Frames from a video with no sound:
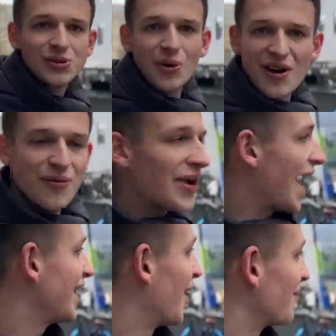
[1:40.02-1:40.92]
where have we
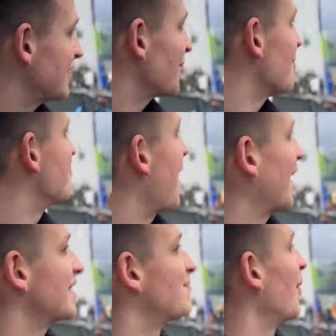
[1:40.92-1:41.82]
ended up? This is one of the
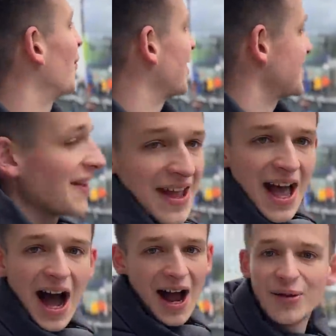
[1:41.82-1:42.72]
maddest buildings.
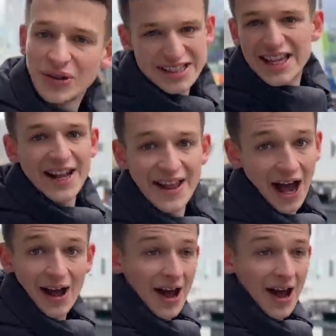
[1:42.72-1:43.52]
Let's get in now.